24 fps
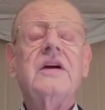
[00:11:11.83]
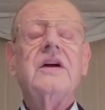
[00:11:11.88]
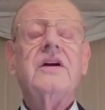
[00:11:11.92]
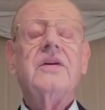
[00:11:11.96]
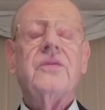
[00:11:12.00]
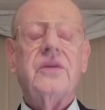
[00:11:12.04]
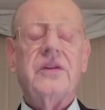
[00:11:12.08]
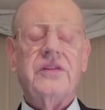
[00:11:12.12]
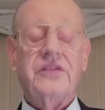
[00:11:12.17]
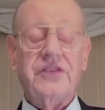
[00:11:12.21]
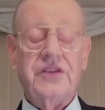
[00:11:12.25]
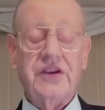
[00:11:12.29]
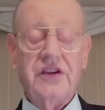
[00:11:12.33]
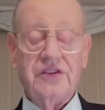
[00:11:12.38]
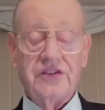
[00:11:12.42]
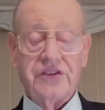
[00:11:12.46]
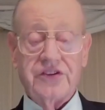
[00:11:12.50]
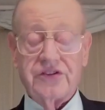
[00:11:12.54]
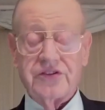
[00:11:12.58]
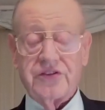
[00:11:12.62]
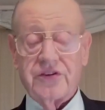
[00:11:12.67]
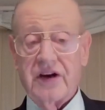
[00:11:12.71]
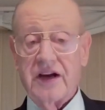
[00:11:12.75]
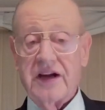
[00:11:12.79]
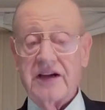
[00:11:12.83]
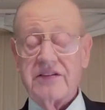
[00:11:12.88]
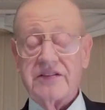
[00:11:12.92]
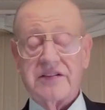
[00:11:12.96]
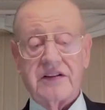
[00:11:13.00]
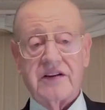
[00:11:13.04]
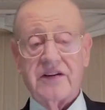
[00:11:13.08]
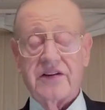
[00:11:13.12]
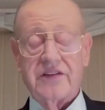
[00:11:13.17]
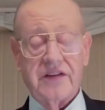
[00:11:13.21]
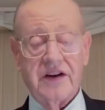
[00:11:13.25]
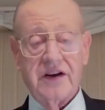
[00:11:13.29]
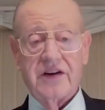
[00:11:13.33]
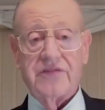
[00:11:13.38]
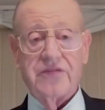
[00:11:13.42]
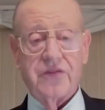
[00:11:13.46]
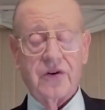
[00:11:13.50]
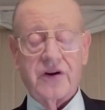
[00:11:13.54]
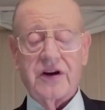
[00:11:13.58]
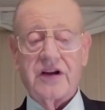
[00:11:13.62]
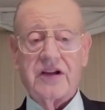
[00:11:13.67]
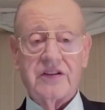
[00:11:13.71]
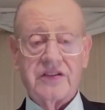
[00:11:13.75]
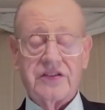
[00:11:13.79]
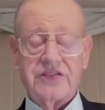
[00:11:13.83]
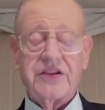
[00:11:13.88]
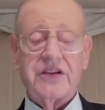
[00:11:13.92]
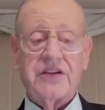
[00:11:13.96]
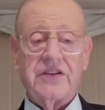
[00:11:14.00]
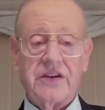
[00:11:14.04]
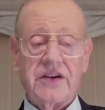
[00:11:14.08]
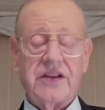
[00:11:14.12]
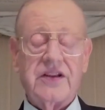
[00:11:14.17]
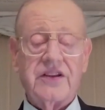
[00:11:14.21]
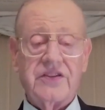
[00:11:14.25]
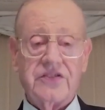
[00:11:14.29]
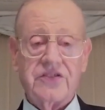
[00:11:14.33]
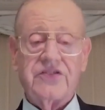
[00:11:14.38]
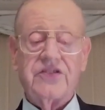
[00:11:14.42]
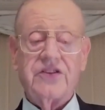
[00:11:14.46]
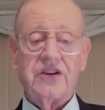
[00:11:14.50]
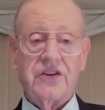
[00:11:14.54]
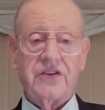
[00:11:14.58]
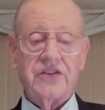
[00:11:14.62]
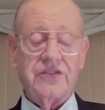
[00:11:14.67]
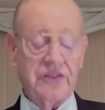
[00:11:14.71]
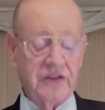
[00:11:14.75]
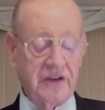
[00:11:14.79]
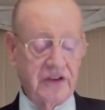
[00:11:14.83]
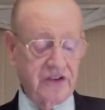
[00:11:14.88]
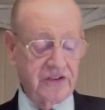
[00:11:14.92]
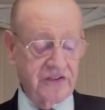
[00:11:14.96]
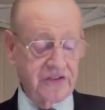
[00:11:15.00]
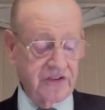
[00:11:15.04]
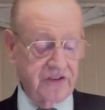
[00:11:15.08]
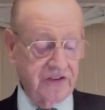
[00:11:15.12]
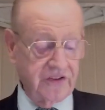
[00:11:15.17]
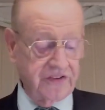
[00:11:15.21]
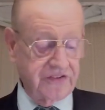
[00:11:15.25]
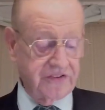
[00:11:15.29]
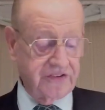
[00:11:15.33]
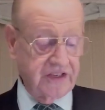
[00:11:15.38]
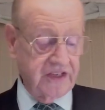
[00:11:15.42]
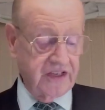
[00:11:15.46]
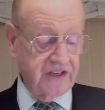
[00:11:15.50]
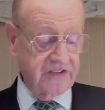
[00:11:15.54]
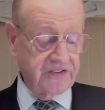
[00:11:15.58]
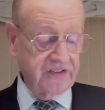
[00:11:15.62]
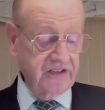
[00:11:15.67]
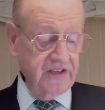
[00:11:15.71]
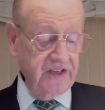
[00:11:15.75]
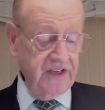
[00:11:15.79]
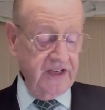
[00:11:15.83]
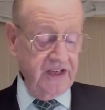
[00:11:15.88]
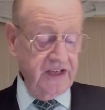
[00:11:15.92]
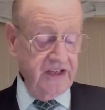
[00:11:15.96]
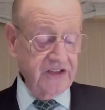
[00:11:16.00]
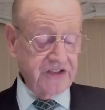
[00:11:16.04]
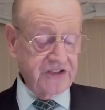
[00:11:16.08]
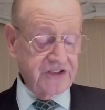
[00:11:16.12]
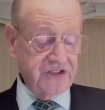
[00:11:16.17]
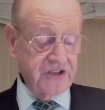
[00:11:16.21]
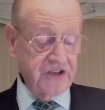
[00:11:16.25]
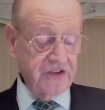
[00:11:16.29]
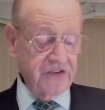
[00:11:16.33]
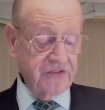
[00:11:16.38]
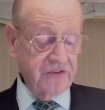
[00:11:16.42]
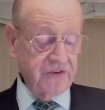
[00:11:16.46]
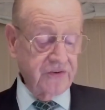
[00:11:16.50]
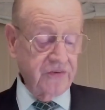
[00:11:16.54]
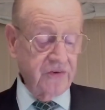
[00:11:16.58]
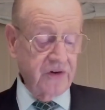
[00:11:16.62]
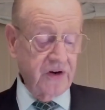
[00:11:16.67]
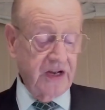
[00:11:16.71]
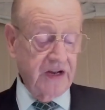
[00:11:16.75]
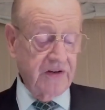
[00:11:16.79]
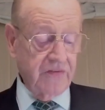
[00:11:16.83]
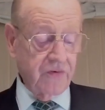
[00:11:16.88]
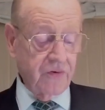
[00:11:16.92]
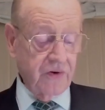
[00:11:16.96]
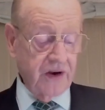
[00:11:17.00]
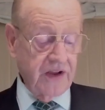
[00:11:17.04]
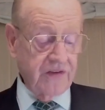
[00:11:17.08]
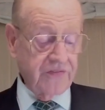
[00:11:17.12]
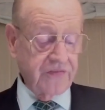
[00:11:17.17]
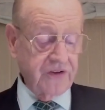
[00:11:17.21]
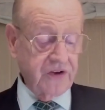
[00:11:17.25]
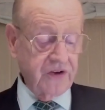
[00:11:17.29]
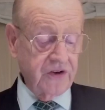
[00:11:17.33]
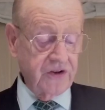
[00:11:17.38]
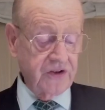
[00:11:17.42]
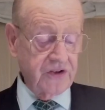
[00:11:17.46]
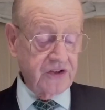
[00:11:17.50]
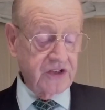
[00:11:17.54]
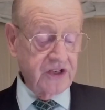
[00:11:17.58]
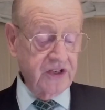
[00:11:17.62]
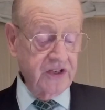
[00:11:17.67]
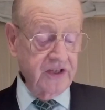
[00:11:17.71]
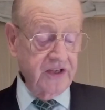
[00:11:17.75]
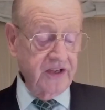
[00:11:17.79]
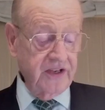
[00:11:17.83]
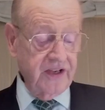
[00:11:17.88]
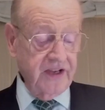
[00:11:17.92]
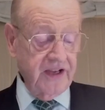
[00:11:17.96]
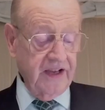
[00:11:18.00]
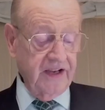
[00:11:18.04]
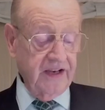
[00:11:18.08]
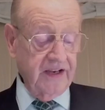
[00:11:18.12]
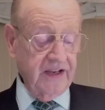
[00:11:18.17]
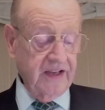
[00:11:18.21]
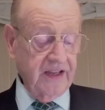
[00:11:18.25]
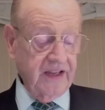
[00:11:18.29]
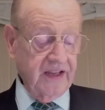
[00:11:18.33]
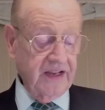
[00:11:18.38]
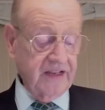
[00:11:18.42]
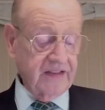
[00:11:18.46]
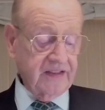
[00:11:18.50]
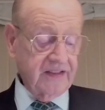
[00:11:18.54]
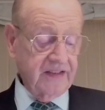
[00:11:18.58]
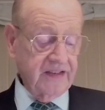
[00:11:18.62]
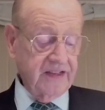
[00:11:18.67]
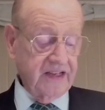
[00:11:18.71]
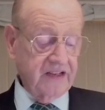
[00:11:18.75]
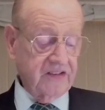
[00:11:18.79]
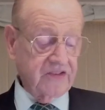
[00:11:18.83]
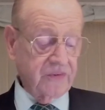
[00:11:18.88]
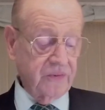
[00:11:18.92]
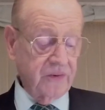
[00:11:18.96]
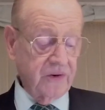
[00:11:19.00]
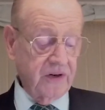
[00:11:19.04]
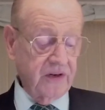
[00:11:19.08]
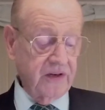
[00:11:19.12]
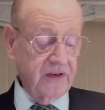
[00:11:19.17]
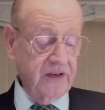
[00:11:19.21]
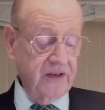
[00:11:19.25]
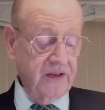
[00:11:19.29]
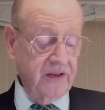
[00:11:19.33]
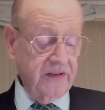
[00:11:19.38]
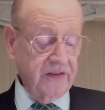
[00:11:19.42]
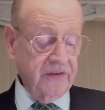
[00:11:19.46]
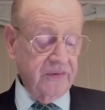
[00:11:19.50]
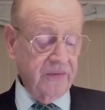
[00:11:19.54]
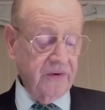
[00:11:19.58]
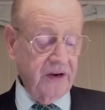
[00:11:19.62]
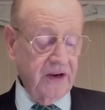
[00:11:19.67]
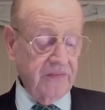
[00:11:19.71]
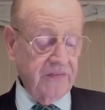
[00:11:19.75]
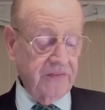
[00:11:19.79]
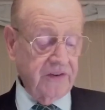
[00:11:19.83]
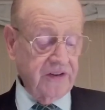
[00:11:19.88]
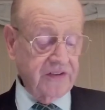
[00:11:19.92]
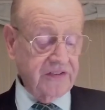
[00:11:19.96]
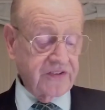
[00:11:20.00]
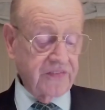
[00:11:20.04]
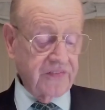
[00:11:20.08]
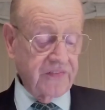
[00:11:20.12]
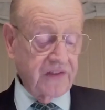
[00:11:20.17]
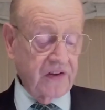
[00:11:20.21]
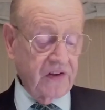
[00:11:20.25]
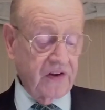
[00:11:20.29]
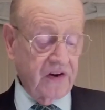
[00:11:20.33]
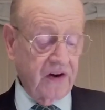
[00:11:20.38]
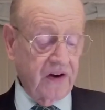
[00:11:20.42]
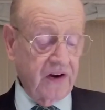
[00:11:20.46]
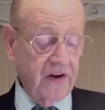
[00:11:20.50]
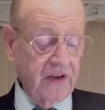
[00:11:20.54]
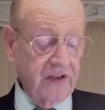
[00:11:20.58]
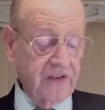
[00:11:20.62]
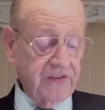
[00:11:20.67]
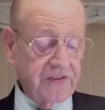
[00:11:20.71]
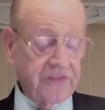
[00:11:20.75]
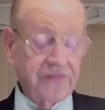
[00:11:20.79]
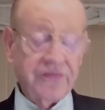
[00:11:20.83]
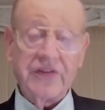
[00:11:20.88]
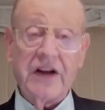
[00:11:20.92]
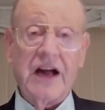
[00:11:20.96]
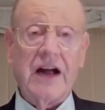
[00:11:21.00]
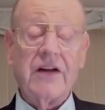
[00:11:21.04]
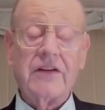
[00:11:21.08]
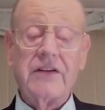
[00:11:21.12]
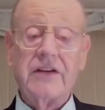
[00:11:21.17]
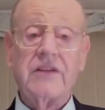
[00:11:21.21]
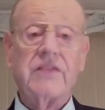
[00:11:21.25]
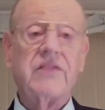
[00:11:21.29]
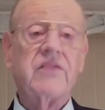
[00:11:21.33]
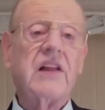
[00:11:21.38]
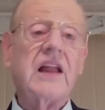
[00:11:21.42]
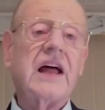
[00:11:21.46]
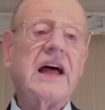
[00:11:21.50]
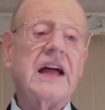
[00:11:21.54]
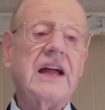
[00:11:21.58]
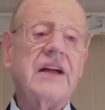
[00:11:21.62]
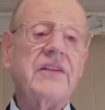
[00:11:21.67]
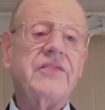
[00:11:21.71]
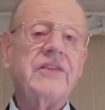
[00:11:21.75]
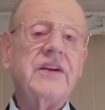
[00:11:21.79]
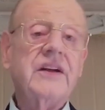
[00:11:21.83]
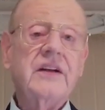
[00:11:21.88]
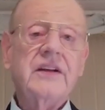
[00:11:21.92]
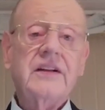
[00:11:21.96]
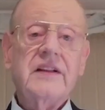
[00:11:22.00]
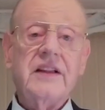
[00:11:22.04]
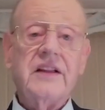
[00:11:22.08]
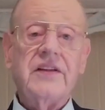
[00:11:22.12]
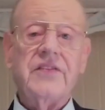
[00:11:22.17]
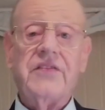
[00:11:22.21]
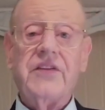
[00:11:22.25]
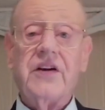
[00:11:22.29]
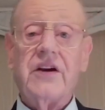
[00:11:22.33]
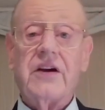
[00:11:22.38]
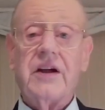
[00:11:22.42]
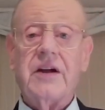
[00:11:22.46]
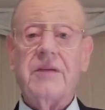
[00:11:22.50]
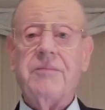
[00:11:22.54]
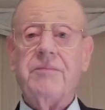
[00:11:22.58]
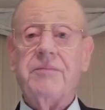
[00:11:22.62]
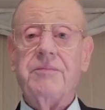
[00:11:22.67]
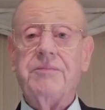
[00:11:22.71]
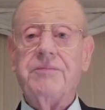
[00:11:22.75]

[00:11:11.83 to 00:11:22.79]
with Jesus Christ and are therefore considered his children. And so it says, his children will have refuge. And I like the next word, the reverence of the law is a fountain of life. The very